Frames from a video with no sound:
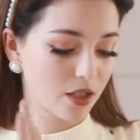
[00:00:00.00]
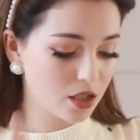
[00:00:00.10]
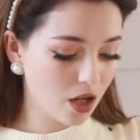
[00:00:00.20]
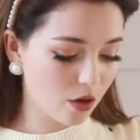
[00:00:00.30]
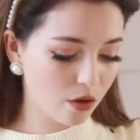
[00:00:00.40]

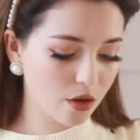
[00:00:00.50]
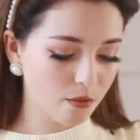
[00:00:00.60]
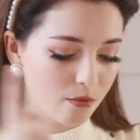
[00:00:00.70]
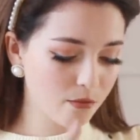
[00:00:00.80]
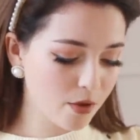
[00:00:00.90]
So
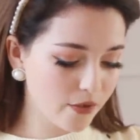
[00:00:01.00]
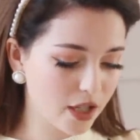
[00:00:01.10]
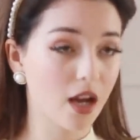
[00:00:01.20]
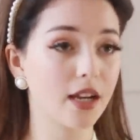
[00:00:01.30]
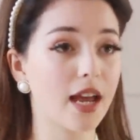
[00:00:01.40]
moving
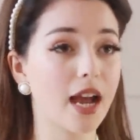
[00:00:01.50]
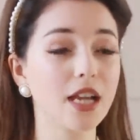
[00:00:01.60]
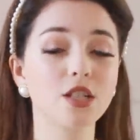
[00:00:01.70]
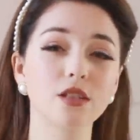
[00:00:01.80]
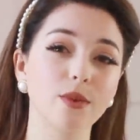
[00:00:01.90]
on,
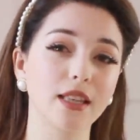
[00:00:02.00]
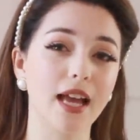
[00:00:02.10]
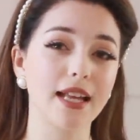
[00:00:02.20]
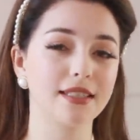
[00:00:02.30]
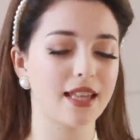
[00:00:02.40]
I just
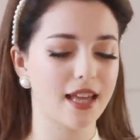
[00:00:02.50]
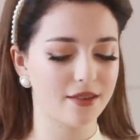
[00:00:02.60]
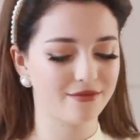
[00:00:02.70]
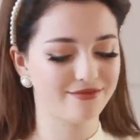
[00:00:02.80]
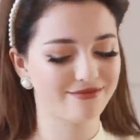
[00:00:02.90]
realized that